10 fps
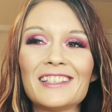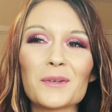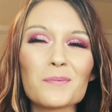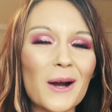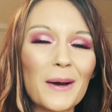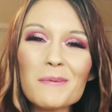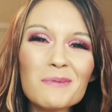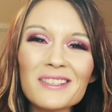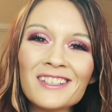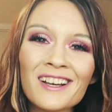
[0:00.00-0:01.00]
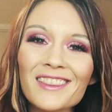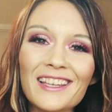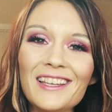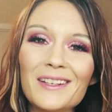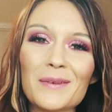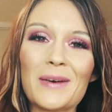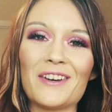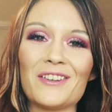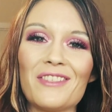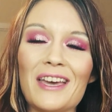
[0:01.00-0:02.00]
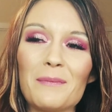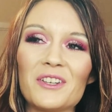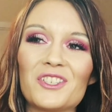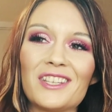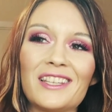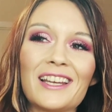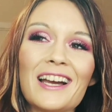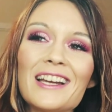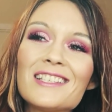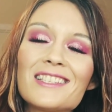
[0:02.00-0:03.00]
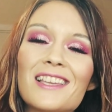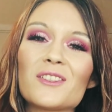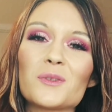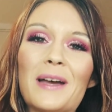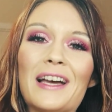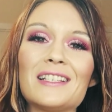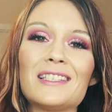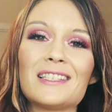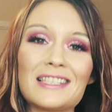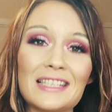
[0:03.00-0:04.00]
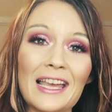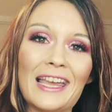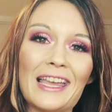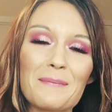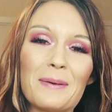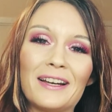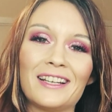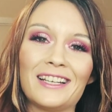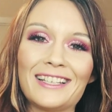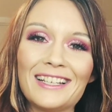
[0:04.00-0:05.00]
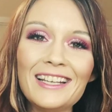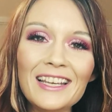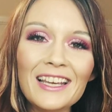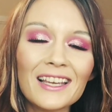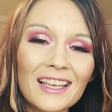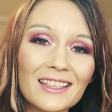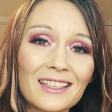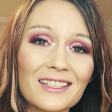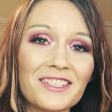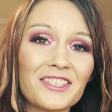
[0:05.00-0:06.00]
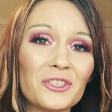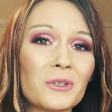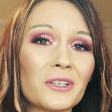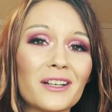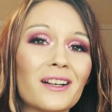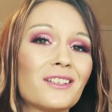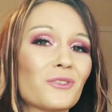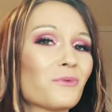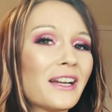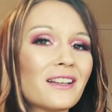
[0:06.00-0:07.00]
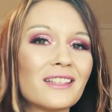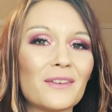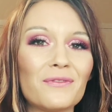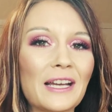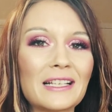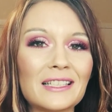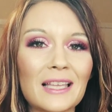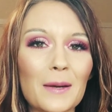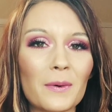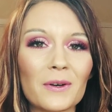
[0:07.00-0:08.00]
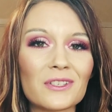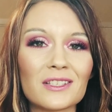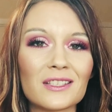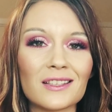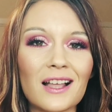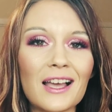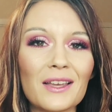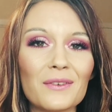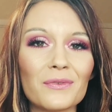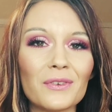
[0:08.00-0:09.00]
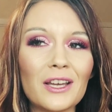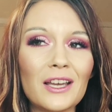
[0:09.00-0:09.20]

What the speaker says: they're probably not thinking about you that much, and that kind of sounds bad to say, but unless you're directly affecting that person's life,